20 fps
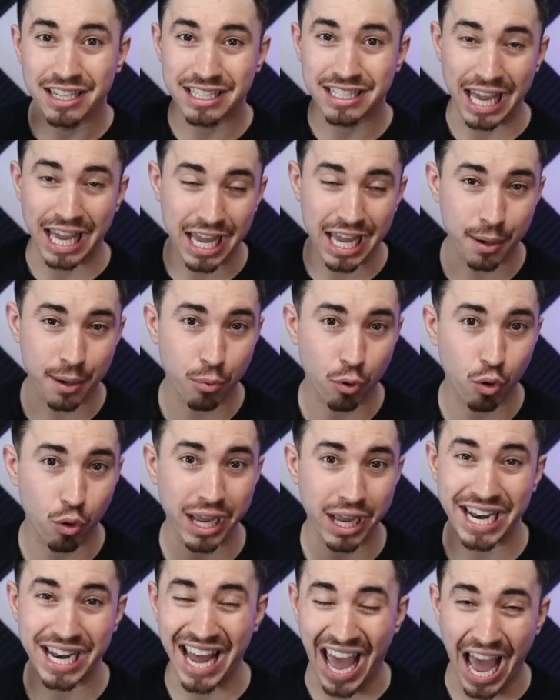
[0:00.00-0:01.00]
Campbell
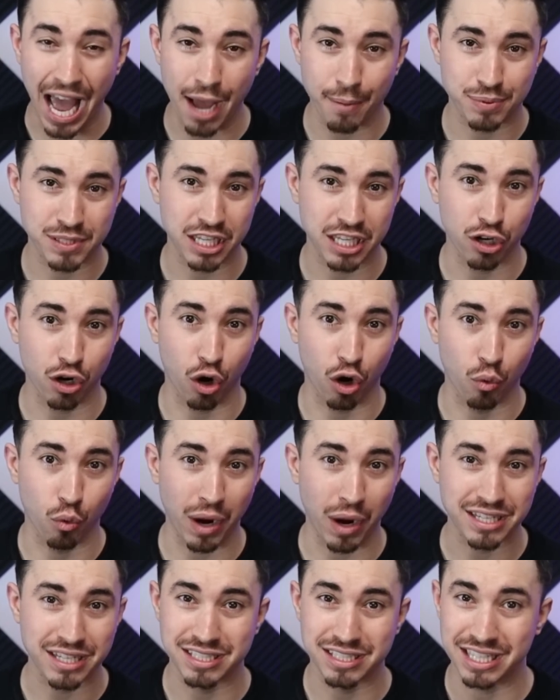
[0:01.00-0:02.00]
and App State are
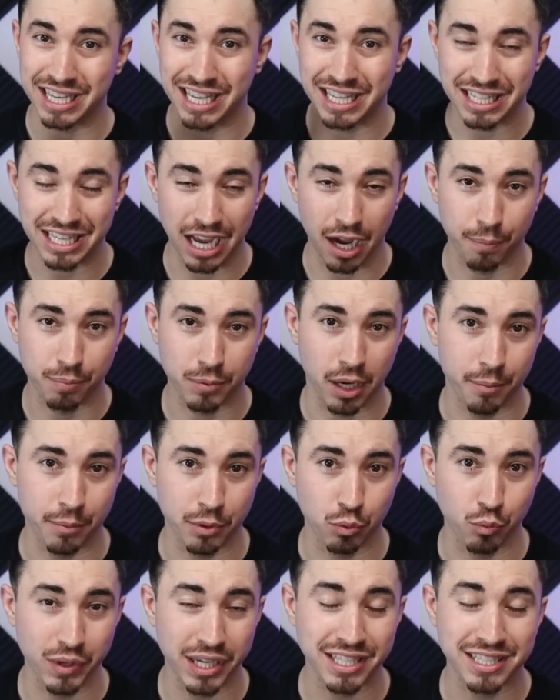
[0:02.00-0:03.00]
wrestling in the
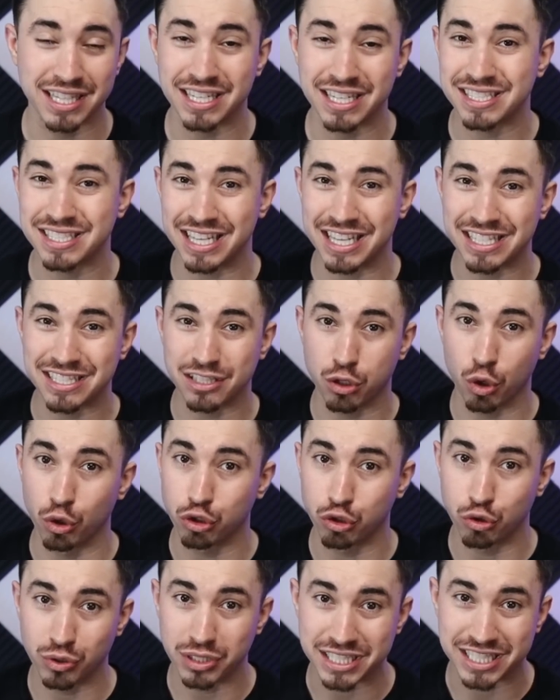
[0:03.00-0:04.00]
upcoming week. This is
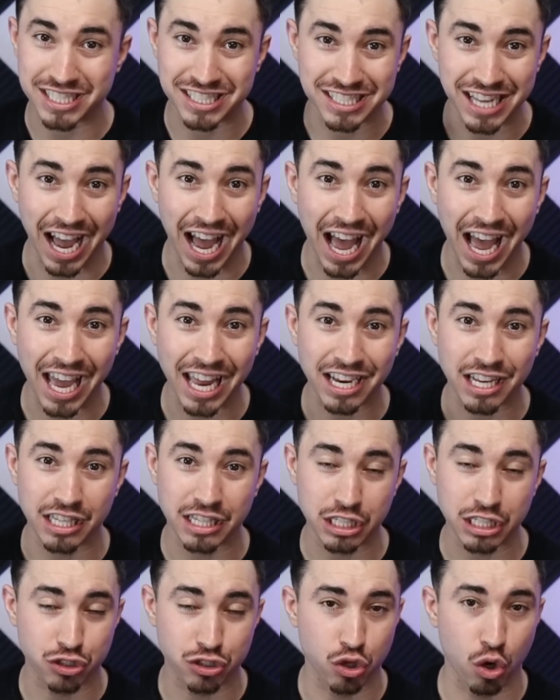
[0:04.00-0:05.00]
going to decide
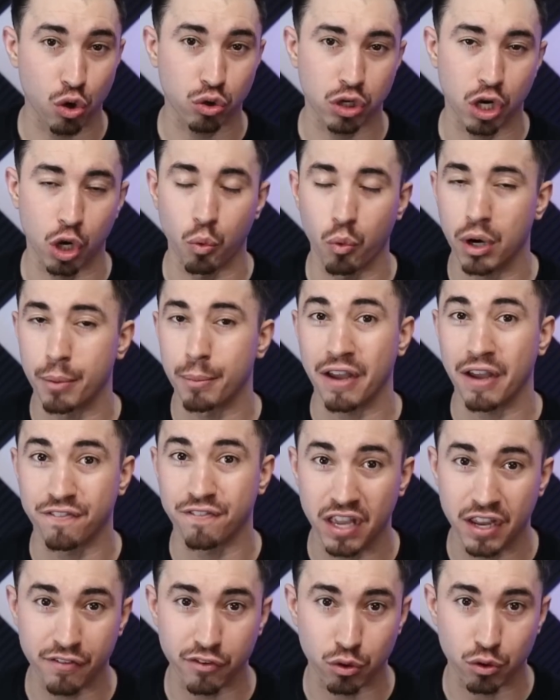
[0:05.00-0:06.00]
the SoCon, one of my
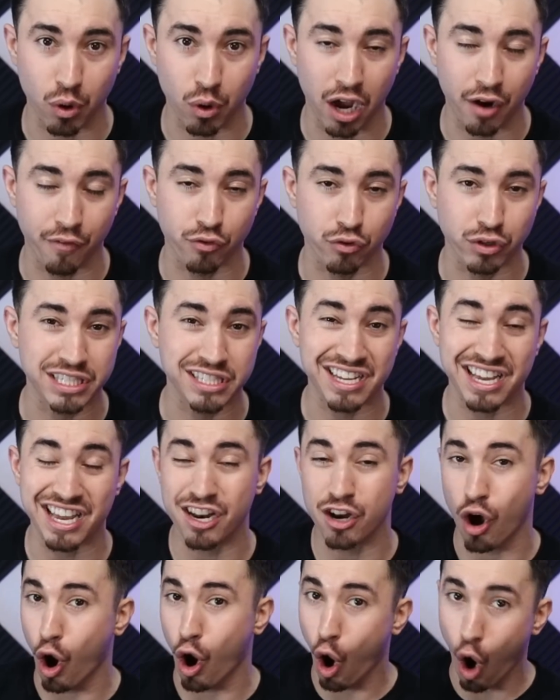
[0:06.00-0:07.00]
favorite rivalries
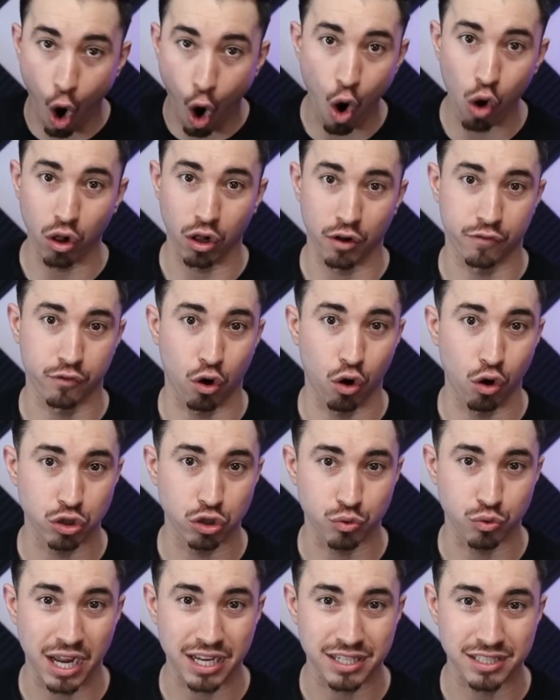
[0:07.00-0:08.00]
in all of
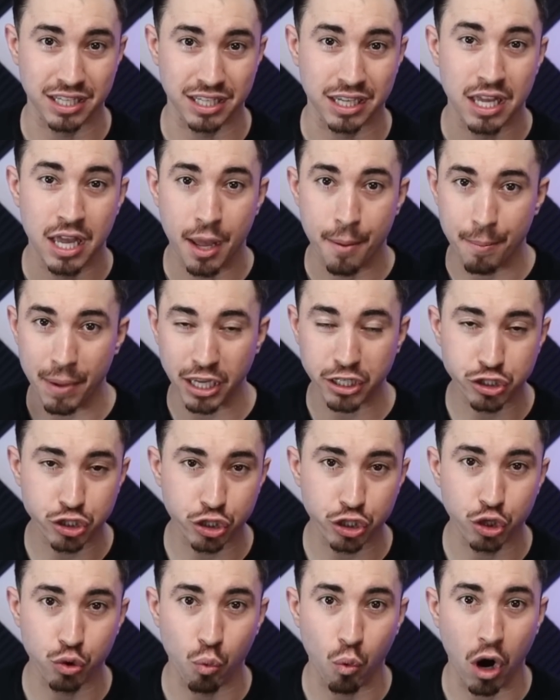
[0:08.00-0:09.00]
college wrestling. Make sure
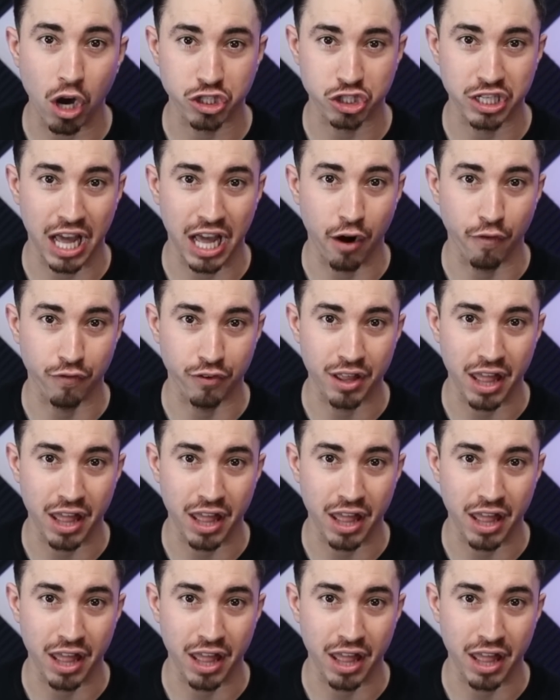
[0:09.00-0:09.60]
you're watching out for